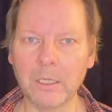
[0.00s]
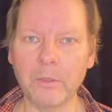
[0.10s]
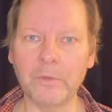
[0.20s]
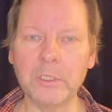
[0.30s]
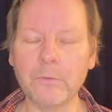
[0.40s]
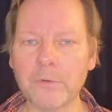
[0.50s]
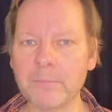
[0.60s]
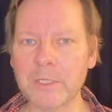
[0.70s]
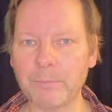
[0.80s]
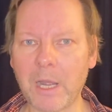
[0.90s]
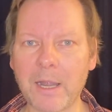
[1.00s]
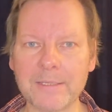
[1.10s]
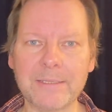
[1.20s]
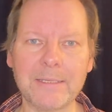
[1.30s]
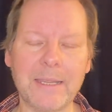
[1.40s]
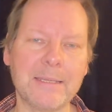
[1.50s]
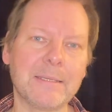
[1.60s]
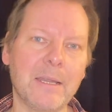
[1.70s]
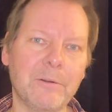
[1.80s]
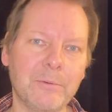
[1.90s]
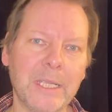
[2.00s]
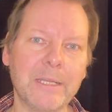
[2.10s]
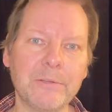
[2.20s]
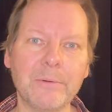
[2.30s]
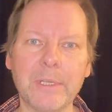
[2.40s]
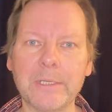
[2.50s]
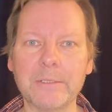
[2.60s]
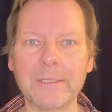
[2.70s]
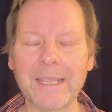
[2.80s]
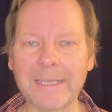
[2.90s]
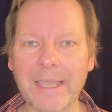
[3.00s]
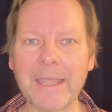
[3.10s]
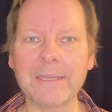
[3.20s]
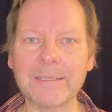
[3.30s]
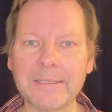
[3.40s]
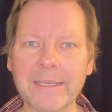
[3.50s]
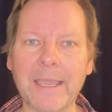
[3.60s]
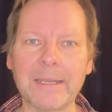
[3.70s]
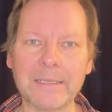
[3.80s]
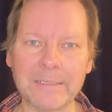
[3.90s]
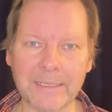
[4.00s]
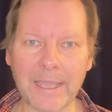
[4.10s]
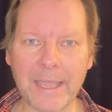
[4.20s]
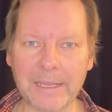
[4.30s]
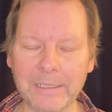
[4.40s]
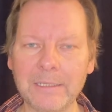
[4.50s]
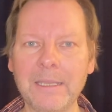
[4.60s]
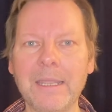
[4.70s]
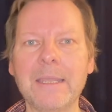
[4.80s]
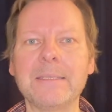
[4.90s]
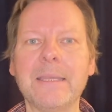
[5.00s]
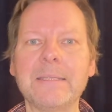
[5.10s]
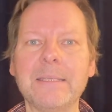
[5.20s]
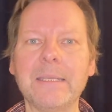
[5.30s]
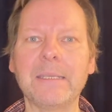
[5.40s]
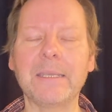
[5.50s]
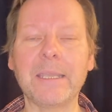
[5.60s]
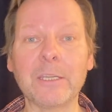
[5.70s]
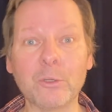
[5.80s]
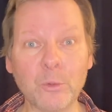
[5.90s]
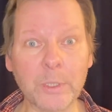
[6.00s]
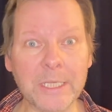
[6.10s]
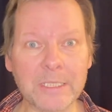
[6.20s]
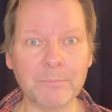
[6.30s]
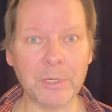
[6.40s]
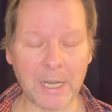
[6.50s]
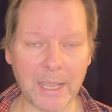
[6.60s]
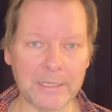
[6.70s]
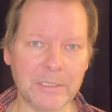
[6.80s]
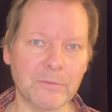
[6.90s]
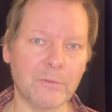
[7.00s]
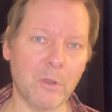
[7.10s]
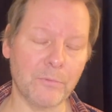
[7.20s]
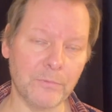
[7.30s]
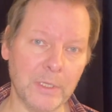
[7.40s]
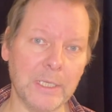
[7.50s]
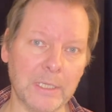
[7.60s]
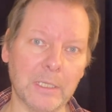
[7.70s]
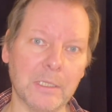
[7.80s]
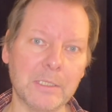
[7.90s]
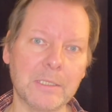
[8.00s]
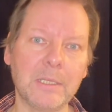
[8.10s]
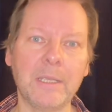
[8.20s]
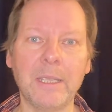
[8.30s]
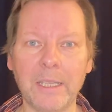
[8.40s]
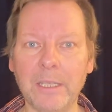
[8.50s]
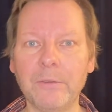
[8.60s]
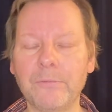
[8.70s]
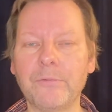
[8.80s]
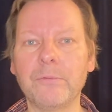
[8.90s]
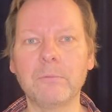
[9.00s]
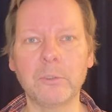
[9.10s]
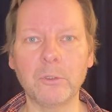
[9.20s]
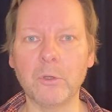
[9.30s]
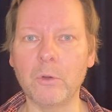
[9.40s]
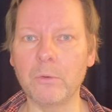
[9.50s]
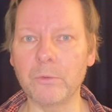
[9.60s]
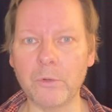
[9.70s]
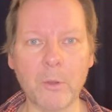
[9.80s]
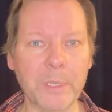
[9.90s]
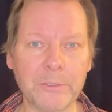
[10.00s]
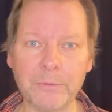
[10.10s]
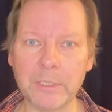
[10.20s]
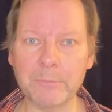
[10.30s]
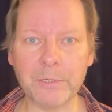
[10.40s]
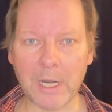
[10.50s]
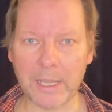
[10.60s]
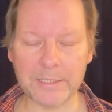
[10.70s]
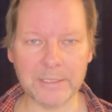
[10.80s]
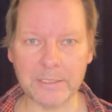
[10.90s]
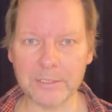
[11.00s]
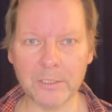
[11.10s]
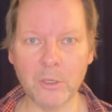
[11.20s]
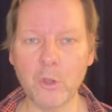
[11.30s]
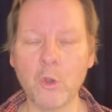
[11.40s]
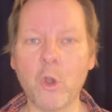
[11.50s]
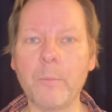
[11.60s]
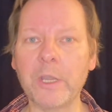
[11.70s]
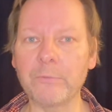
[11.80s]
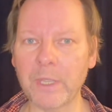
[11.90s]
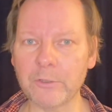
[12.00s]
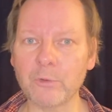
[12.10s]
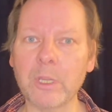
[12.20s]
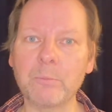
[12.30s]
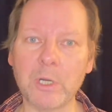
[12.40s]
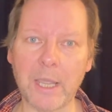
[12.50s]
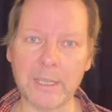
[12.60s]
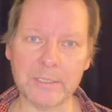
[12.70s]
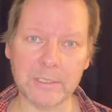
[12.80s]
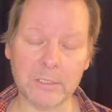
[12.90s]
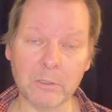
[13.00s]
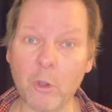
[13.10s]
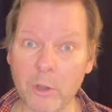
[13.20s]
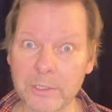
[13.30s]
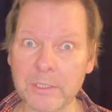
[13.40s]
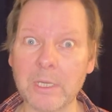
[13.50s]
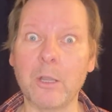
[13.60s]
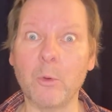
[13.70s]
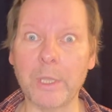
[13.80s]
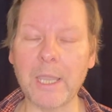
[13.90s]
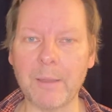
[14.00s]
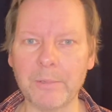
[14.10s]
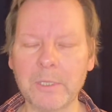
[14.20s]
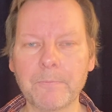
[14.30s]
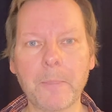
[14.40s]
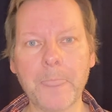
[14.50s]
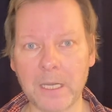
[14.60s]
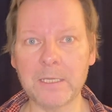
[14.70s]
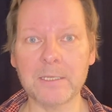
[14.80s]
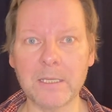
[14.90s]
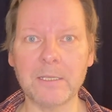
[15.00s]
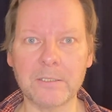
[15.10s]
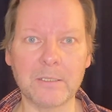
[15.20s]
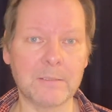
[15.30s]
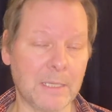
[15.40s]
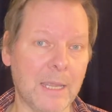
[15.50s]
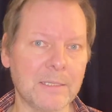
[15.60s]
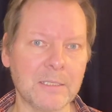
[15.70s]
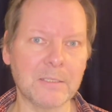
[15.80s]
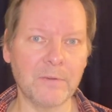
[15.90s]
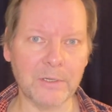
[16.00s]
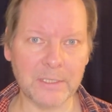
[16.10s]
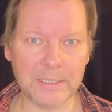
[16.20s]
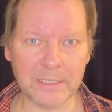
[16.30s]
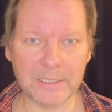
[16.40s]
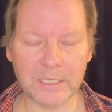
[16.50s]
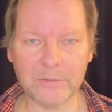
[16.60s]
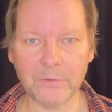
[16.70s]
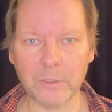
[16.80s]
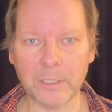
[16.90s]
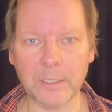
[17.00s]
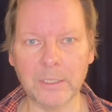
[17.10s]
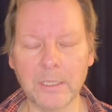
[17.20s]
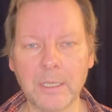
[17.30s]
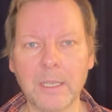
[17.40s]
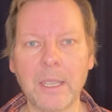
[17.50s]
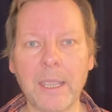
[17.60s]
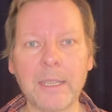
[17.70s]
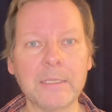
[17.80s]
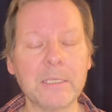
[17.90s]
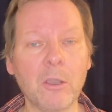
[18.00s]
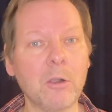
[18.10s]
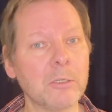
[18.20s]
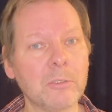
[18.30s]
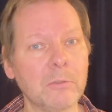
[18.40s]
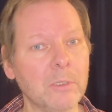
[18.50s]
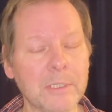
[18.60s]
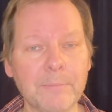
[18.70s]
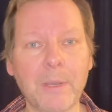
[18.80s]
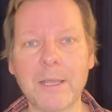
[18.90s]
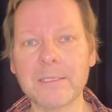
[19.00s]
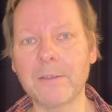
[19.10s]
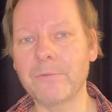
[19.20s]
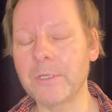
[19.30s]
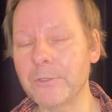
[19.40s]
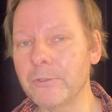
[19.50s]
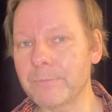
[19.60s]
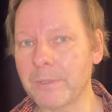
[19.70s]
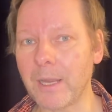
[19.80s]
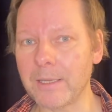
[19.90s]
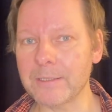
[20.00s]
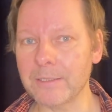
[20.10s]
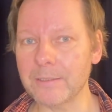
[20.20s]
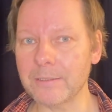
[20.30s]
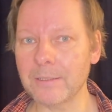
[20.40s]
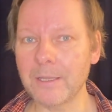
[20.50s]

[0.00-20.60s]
We know from the past that Tesla reiterated again and again and again that they increase prices of vehicles if, raw material prices or manufacturing prices costs are going up. And Tesla has done this very successfully. And they also in the past have reduced prices.